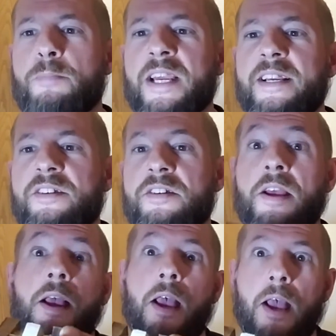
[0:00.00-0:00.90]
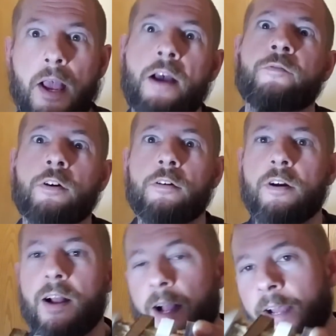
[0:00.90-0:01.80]
piece ever.
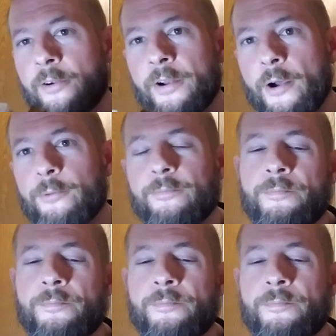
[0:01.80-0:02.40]
I don't know.